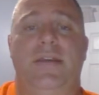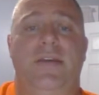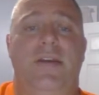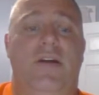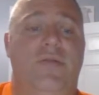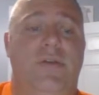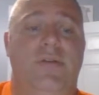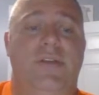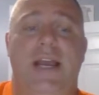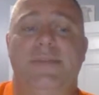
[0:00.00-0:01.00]
there were
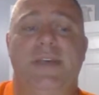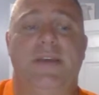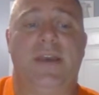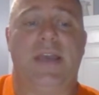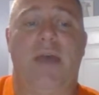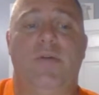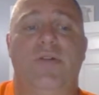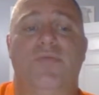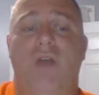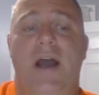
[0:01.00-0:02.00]
times that, I would
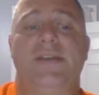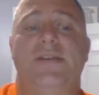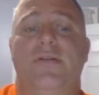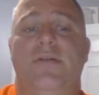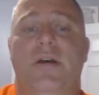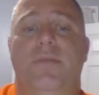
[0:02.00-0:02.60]
roster